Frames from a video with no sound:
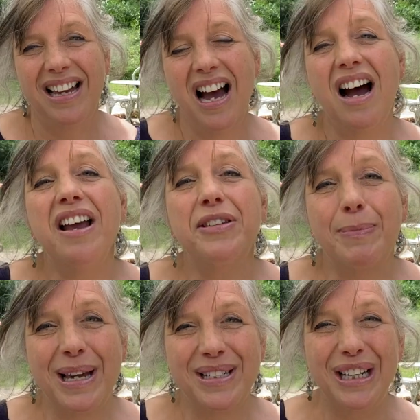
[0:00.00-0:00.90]
I've
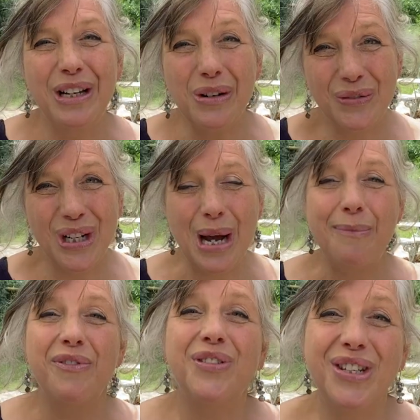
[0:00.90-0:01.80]
spent a lot of time
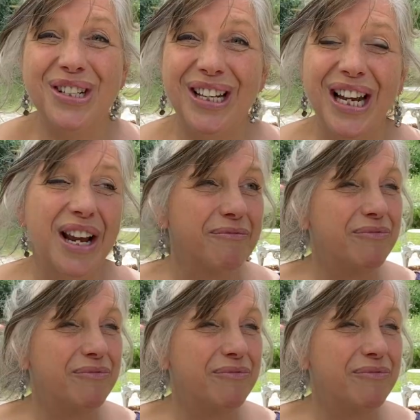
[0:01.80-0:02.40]
visiting